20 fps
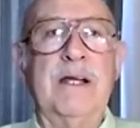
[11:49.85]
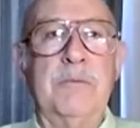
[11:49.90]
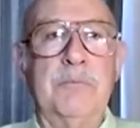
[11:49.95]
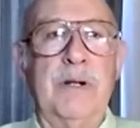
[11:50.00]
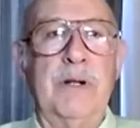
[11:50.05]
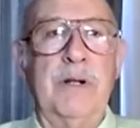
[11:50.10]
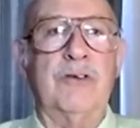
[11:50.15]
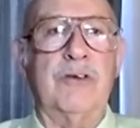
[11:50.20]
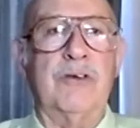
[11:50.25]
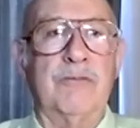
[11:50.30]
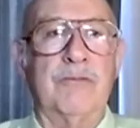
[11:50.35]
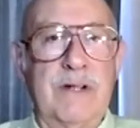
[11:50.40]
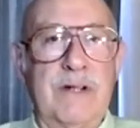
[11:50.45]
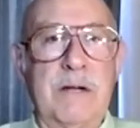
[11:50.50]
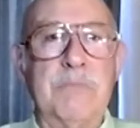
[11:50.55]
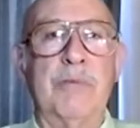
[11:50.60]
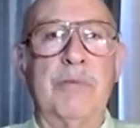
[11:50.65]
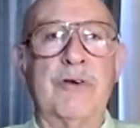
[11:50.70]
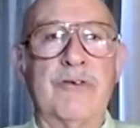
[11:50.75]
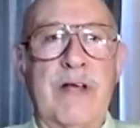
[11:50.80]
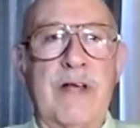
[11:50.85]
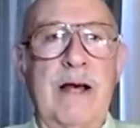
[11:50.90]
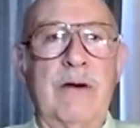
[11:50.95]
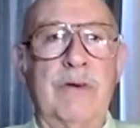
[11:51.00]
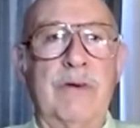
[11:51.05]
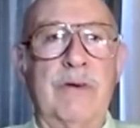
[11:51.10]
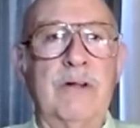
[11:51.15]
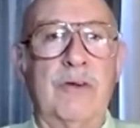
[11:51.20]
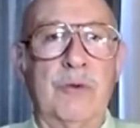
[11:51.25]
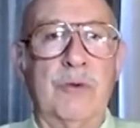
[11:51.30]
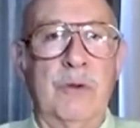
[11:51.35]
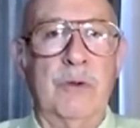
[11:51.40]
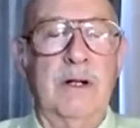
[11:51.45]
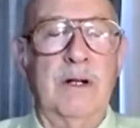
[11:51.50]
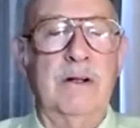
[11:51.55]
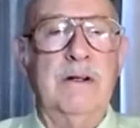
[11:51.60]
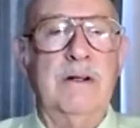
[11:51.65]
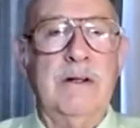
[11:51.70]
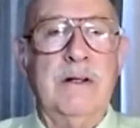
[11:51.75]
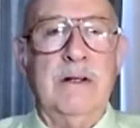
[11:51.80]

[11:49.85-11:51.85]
a bunch of numbers out into